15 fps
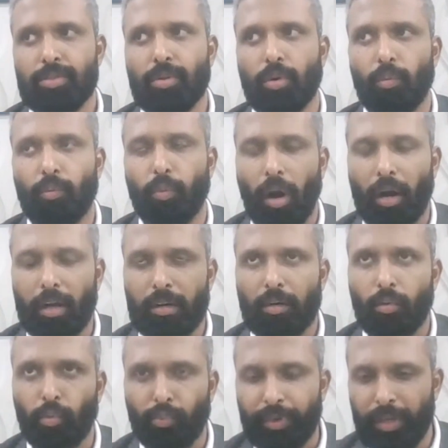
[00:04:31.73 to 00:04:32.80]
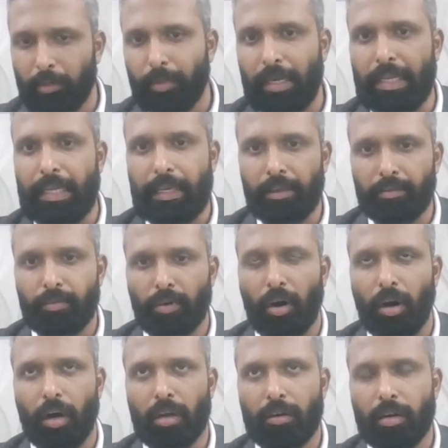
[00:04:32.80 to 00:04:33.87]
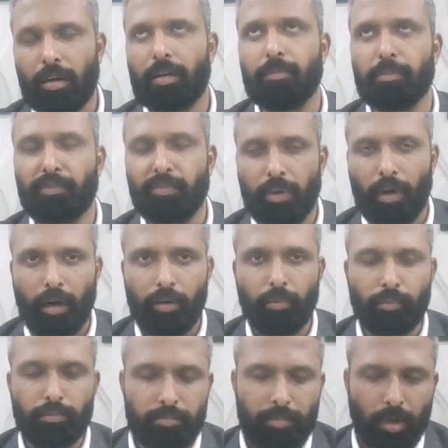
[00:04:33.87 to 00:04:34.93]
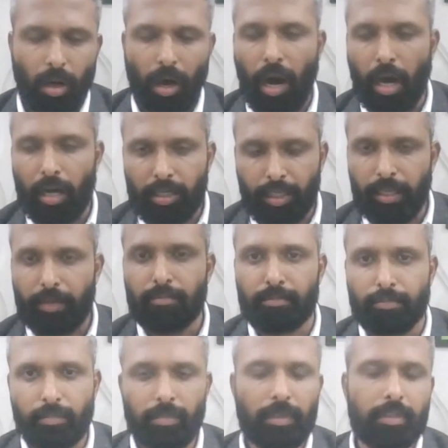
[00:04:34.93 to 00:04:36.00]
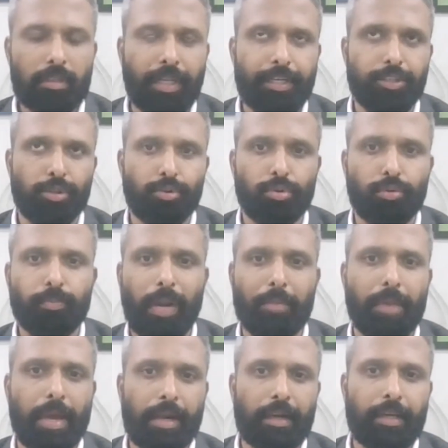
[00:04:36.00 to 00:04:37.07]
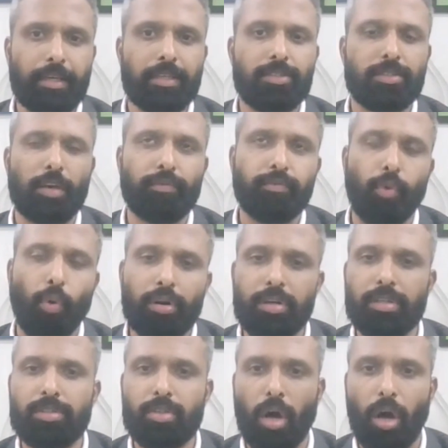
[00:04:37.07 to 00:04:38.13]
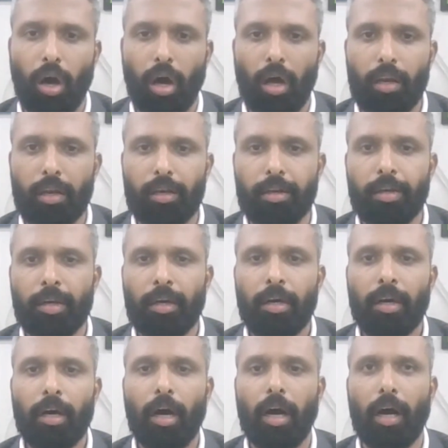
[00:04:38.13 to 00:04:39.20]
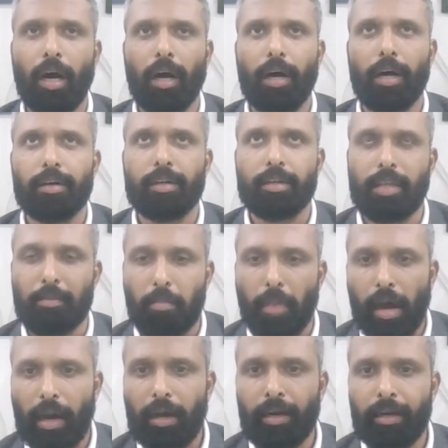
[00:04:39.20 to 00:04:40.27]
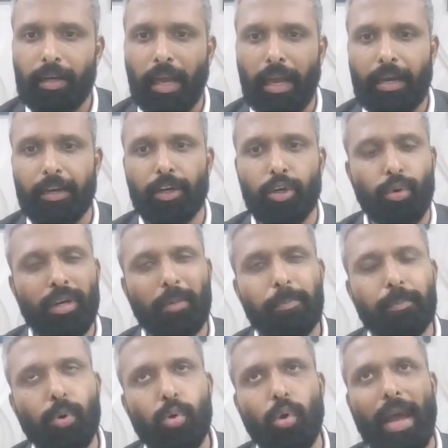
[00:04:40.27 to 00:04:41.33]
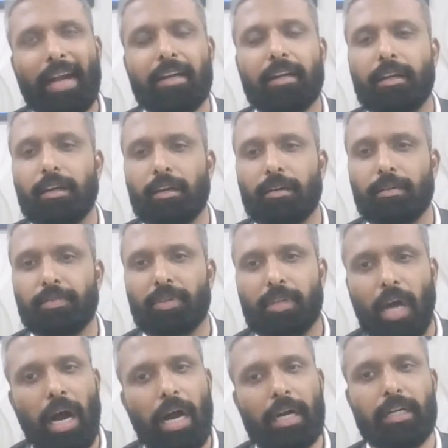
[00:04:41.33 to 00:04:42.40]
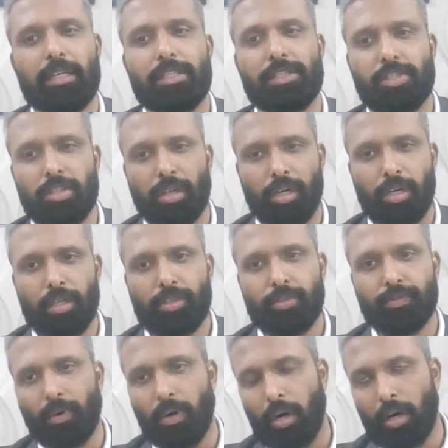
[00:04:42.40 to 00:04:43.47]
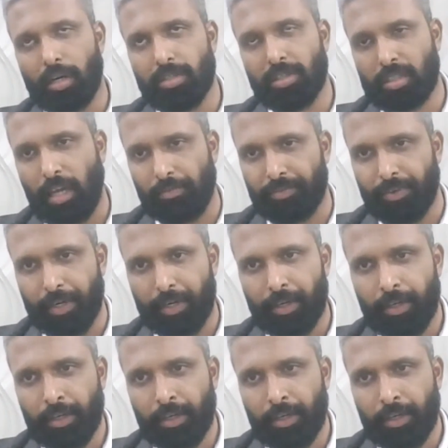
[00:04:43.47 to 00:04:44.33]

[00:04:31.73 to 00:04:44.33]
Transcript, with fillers: So what we believe, or uh, you know, our team they do primarily is they focus on uh, demand and doing a proactive, targeted search for stuffing.